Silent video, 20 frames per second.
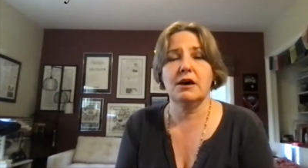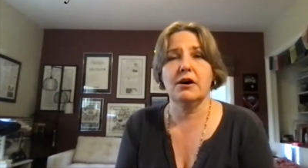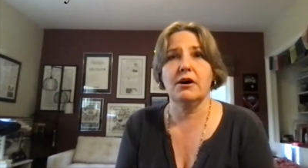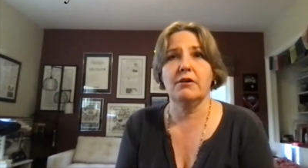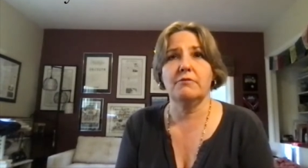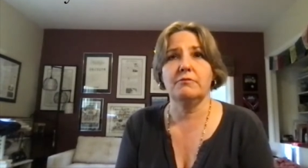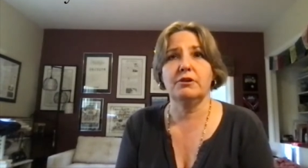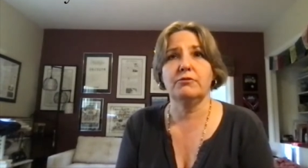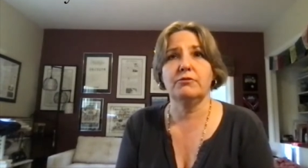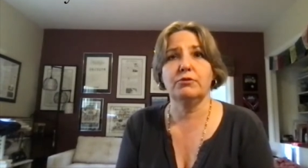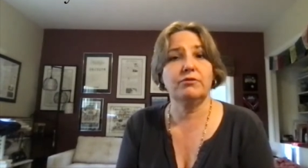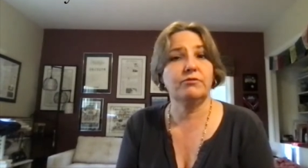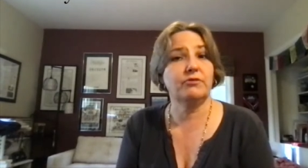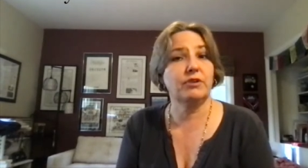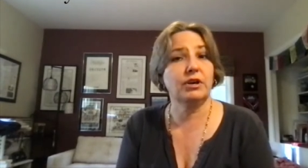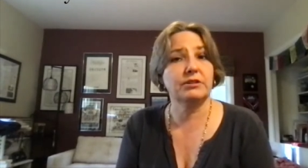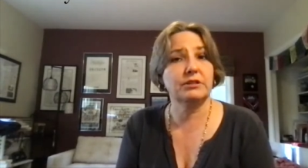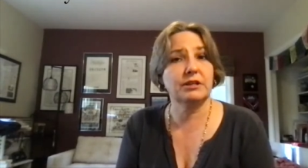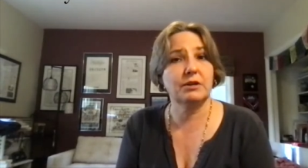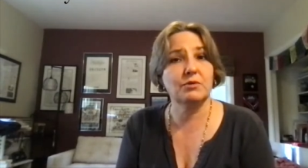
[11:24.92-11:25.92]
if we
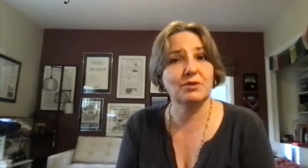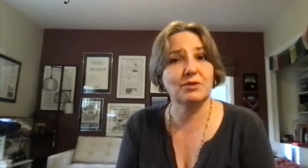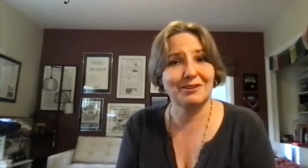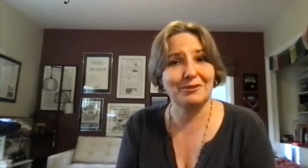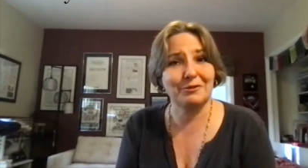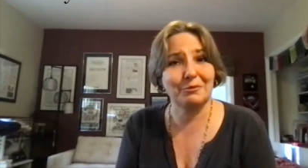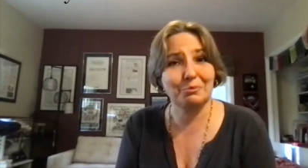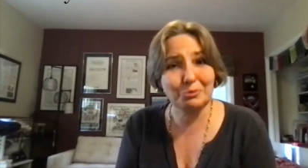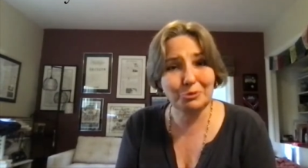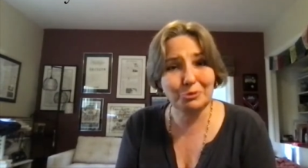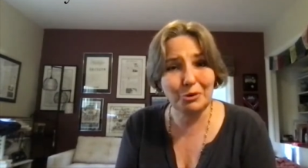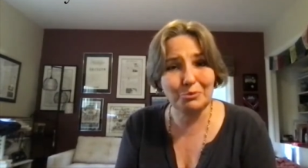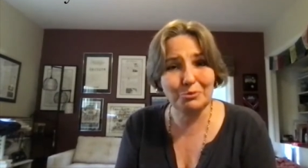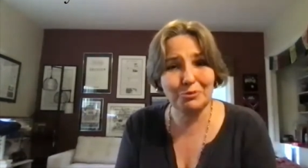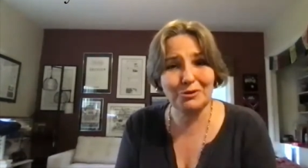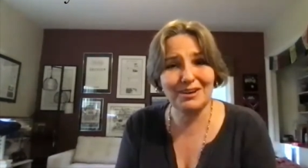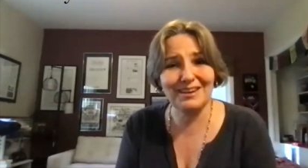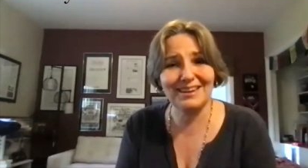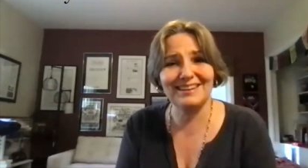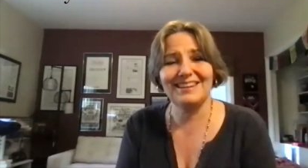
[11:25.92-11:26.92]
felt that it was
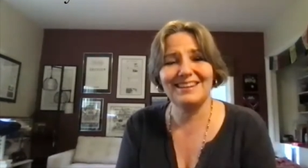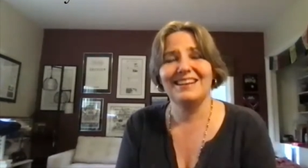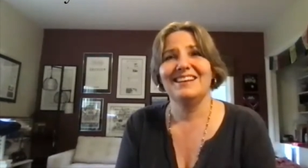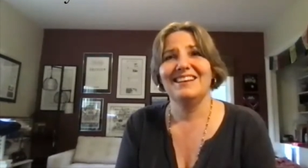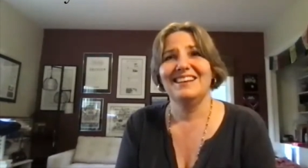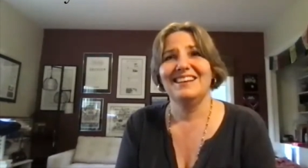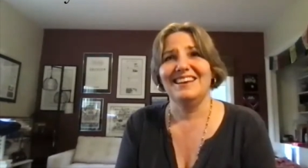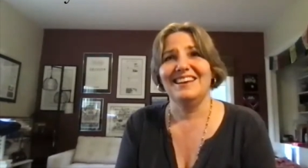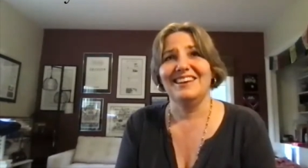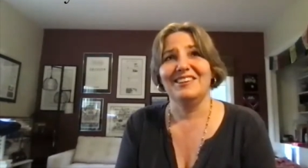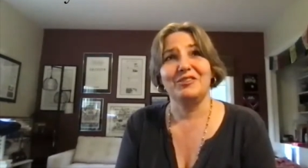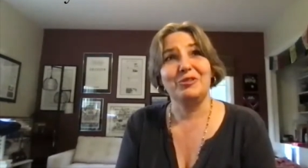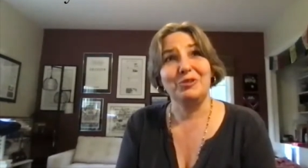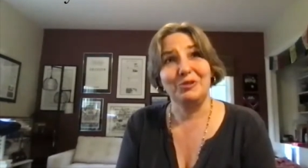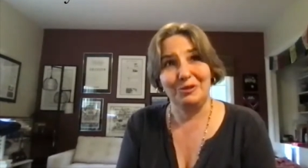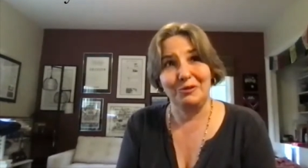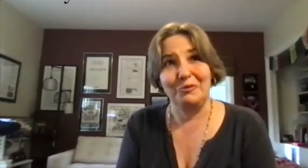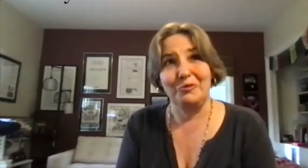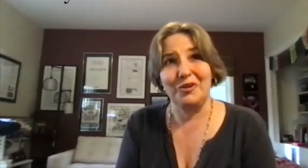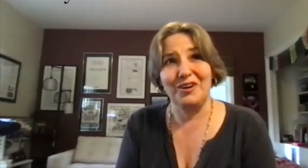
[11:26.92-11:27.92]
inappropriate, and
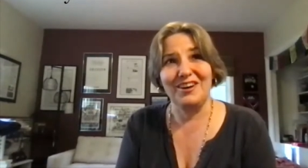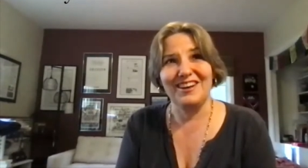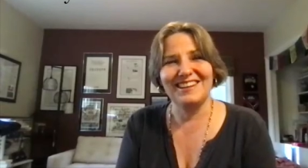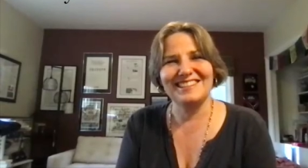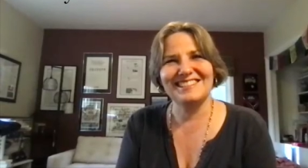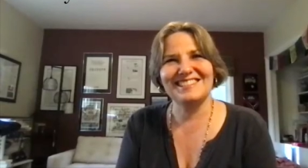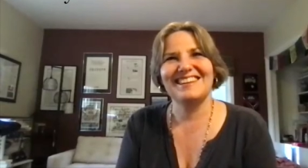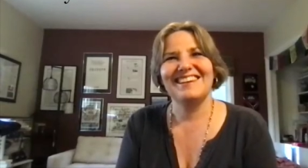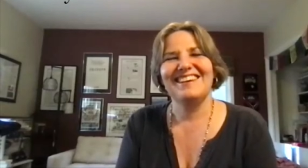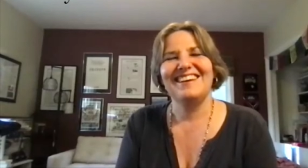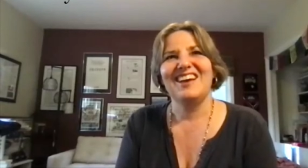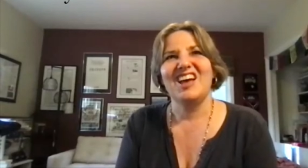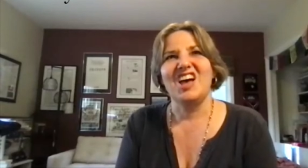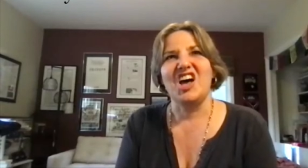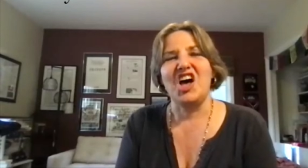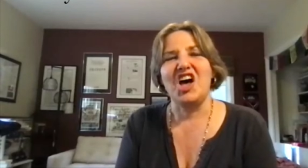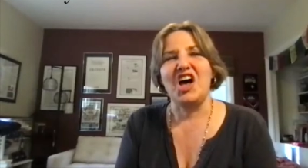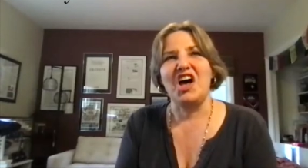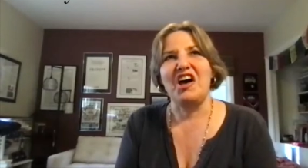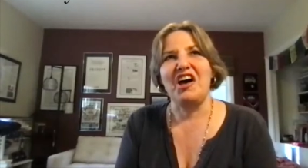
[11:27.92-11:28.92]
it was
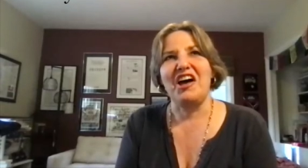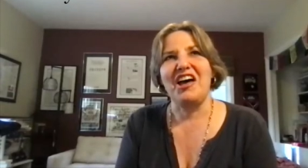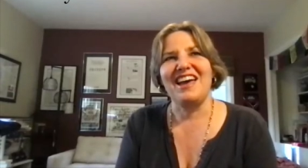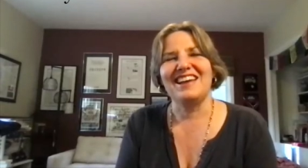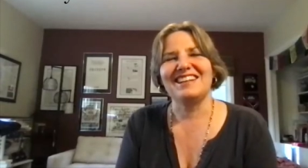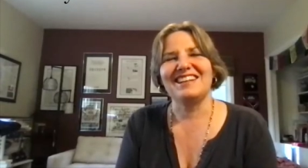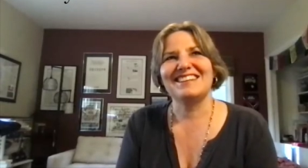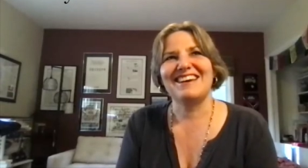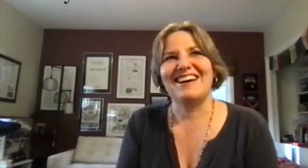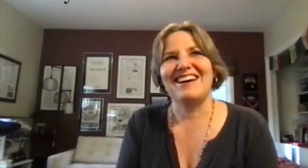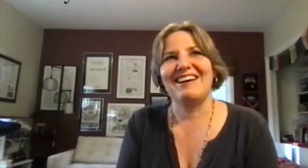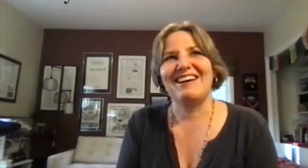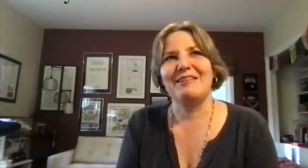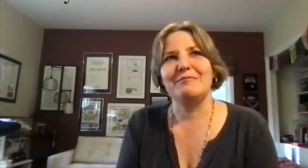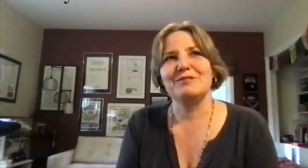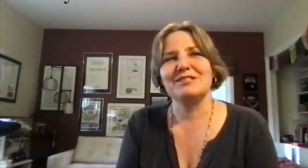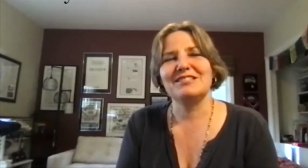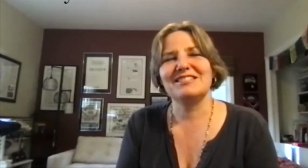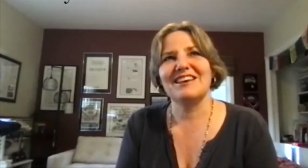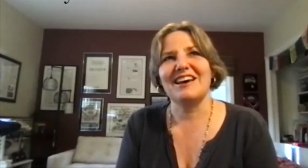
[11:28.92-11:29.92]
at
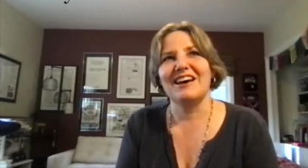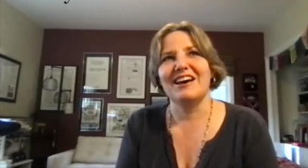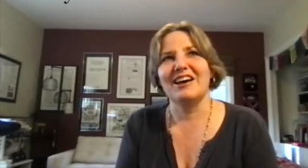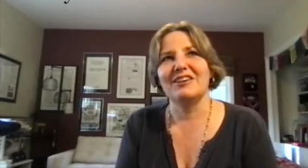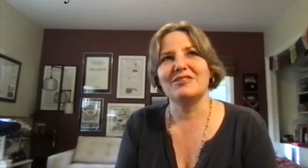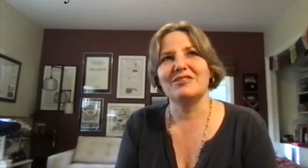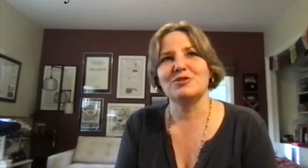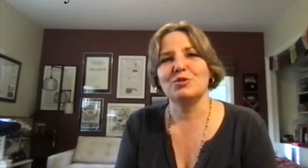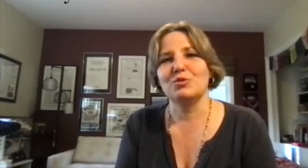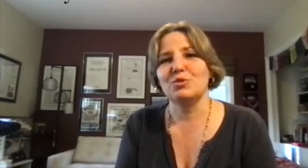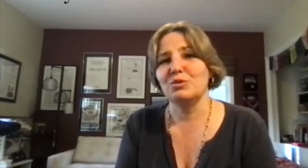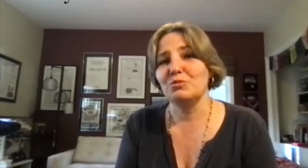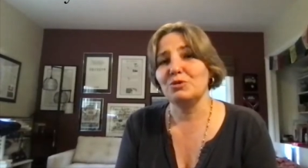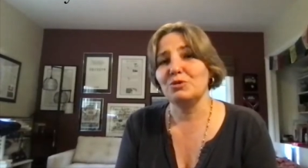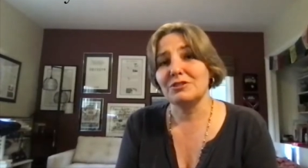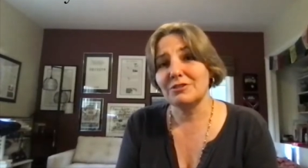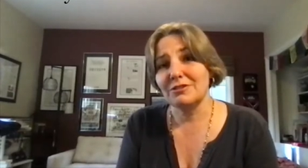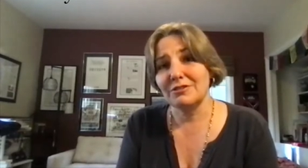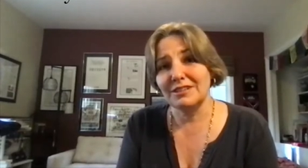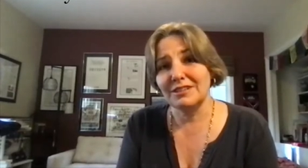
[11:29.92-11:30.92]
times. So we would
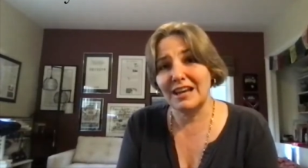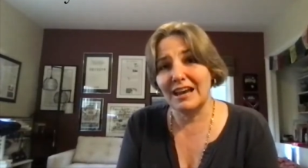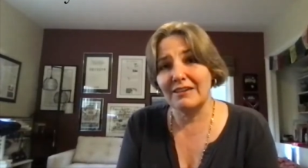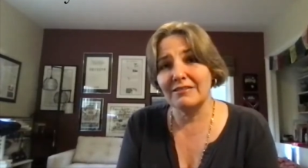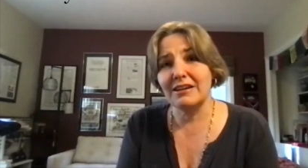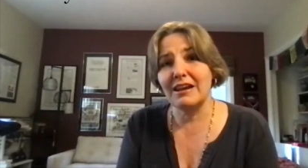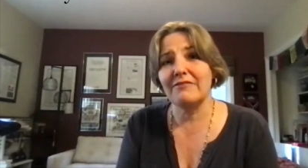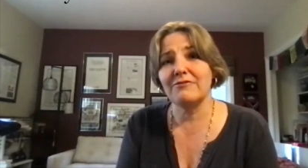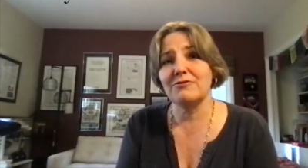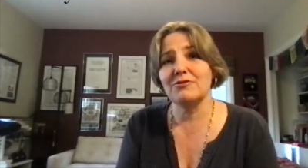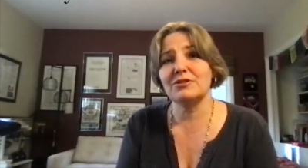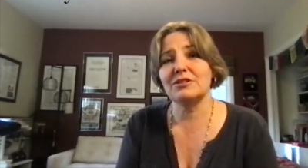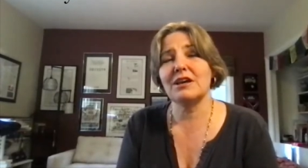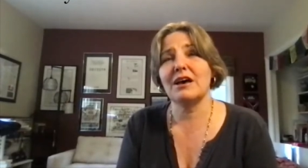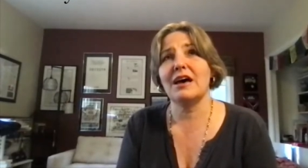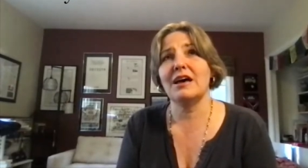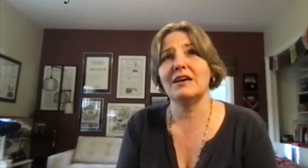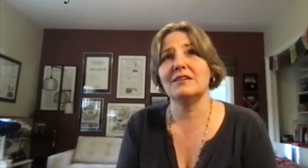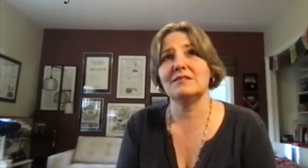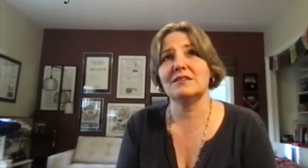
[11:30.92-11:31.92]
turn down
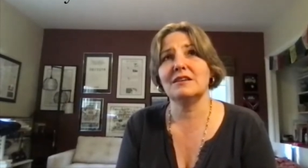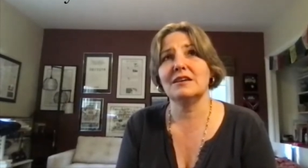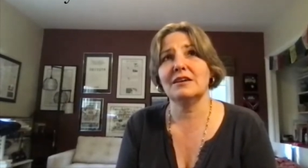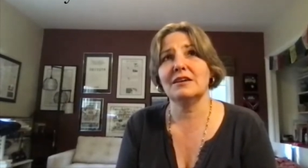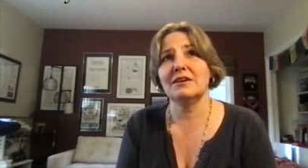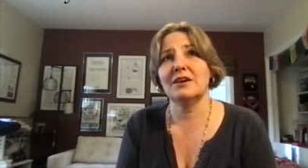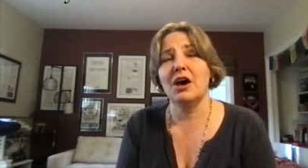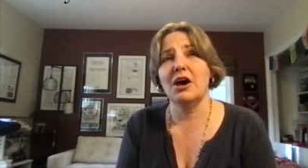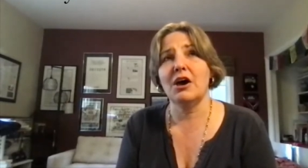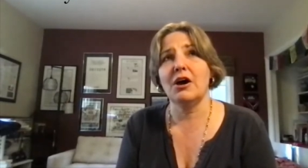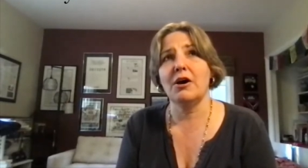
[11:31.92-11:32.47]
advertising.